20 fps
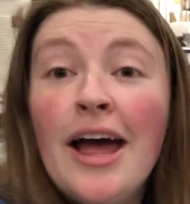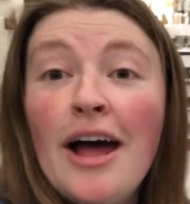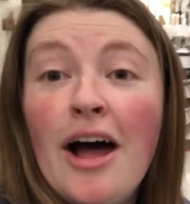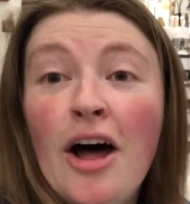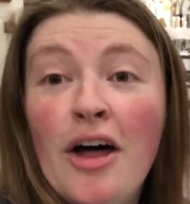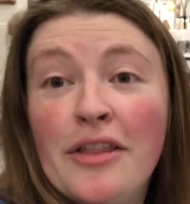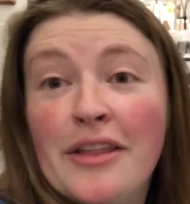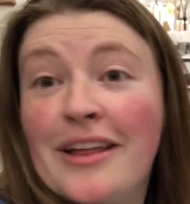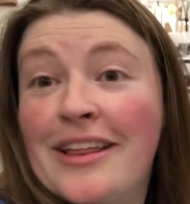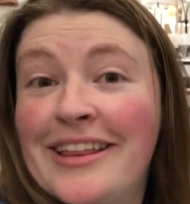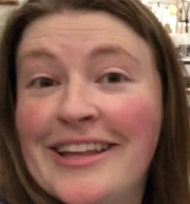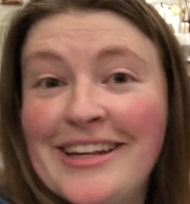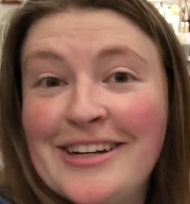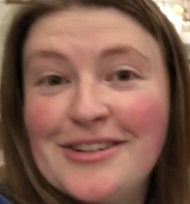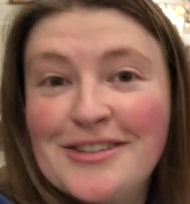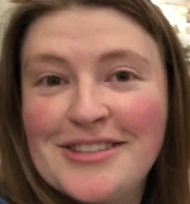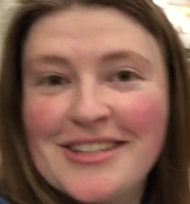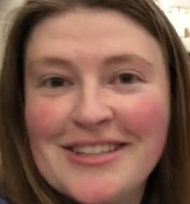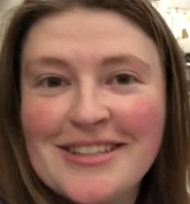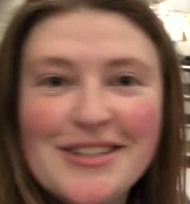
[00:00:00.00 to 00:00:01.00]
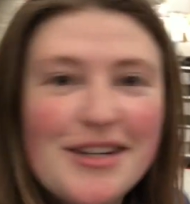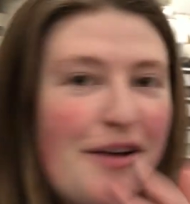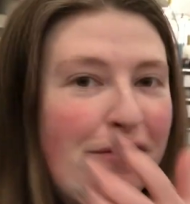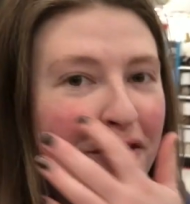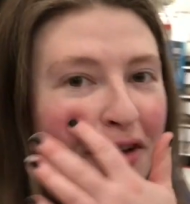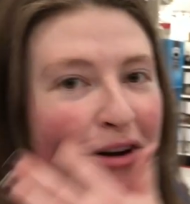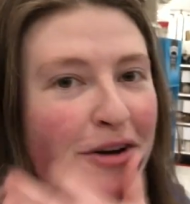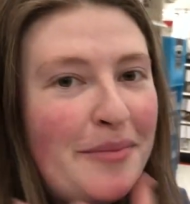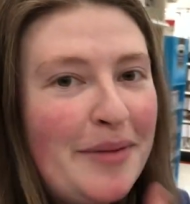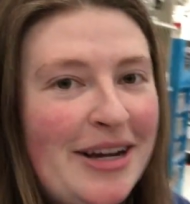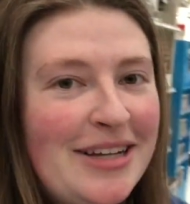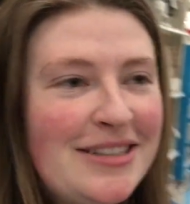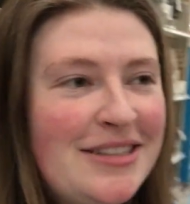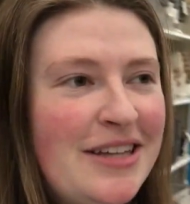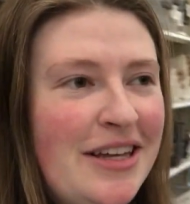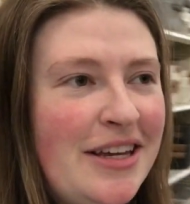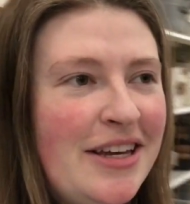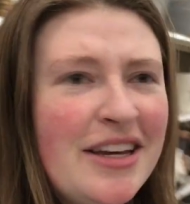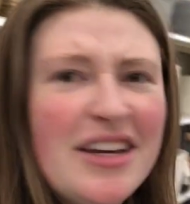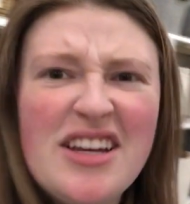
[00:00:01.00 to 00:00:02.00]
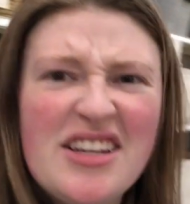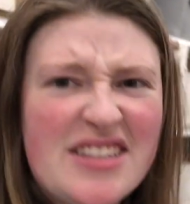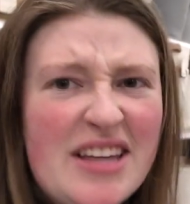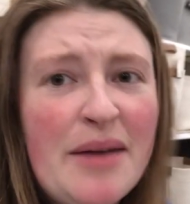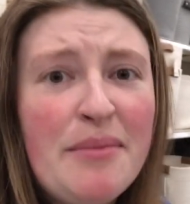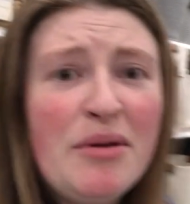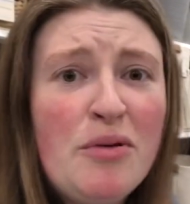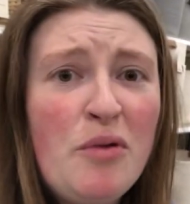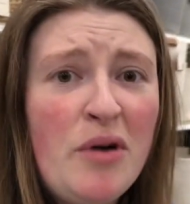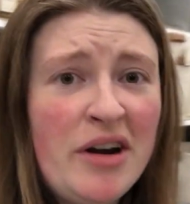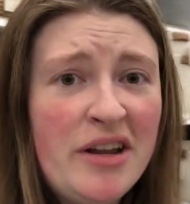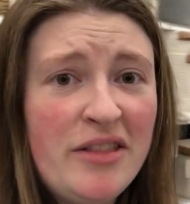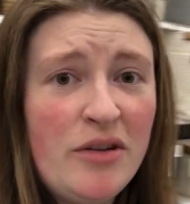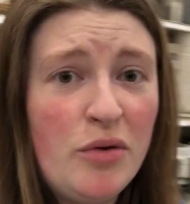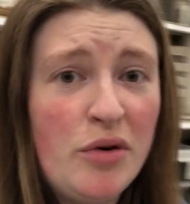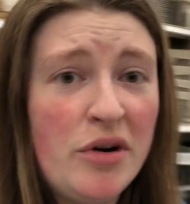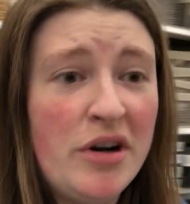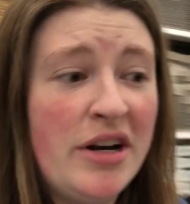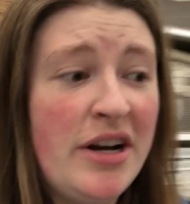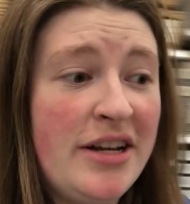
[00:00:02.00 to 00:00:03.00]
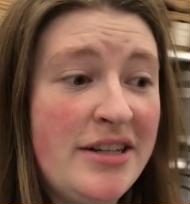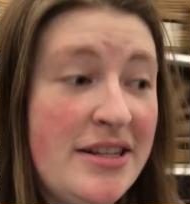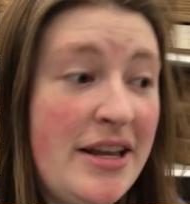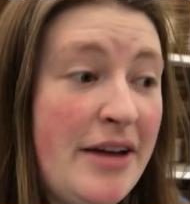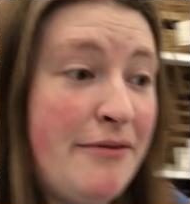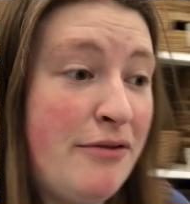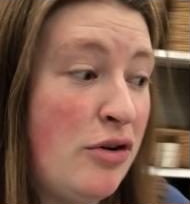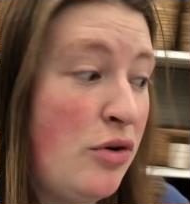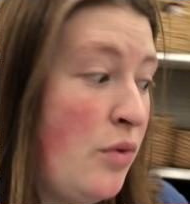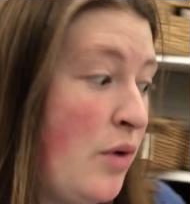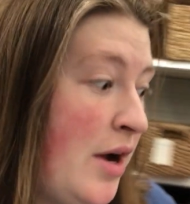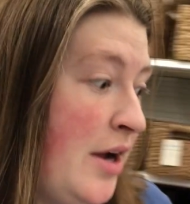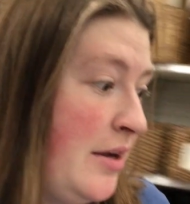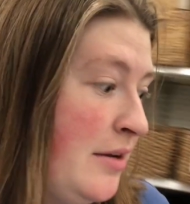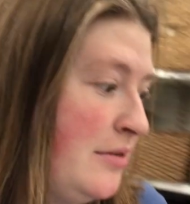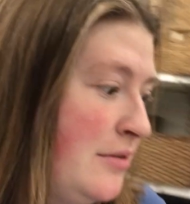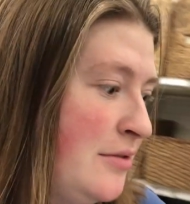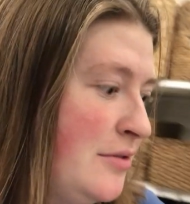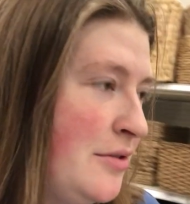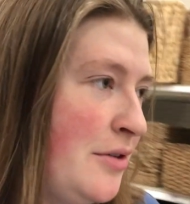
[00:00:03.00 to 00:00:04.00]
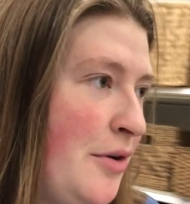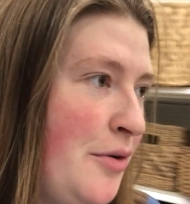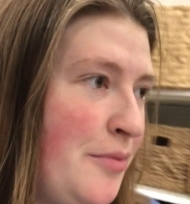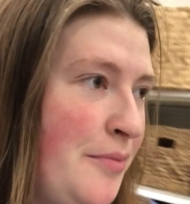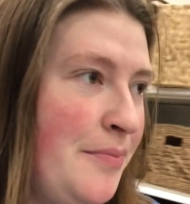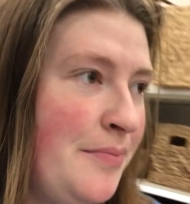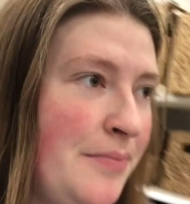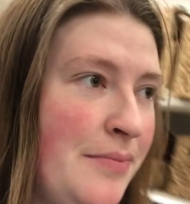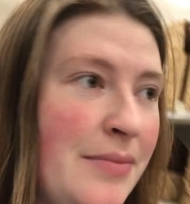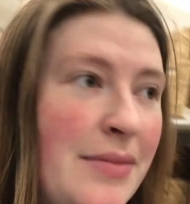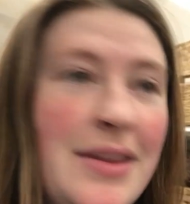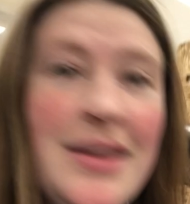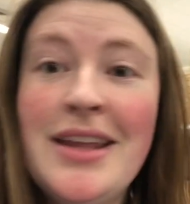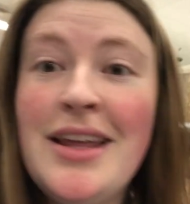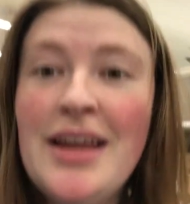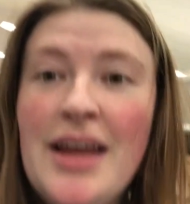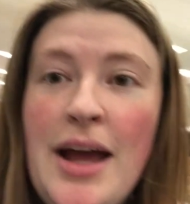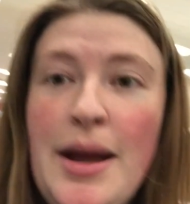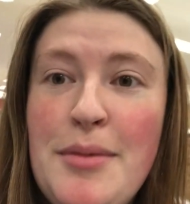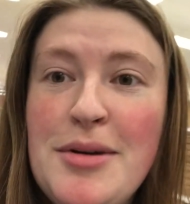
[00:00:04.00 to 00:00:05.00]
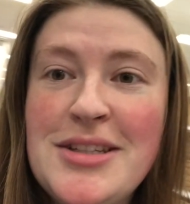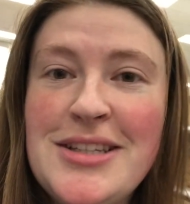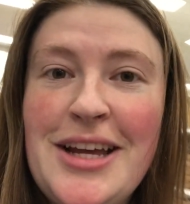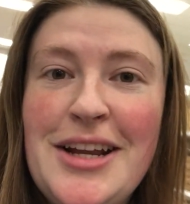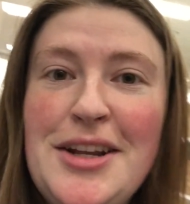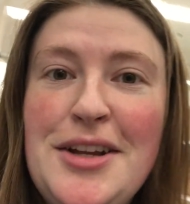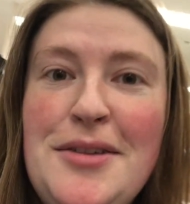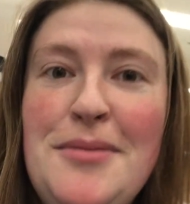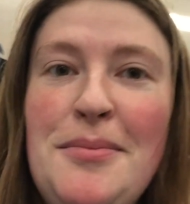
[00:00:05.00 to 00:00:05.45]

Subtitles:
all the cleaners and stuff under my sink, because I've been wanting to organize that for a while, so I'm excited.